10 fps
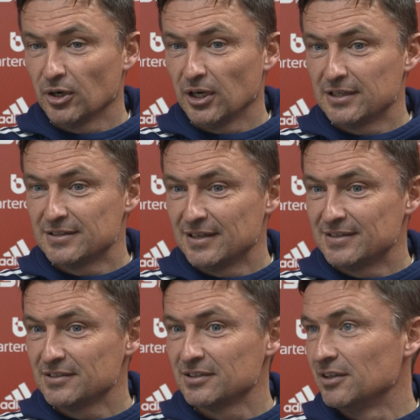but
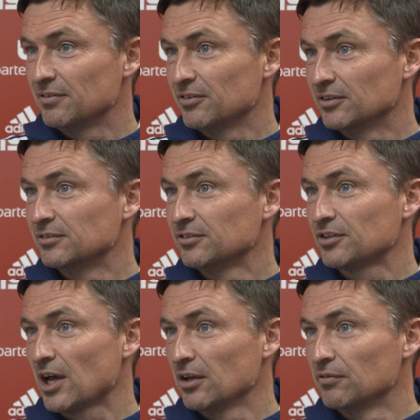it is a different
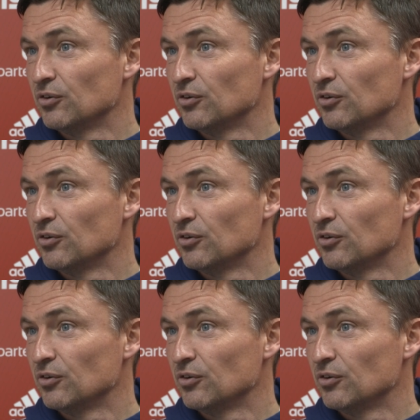style of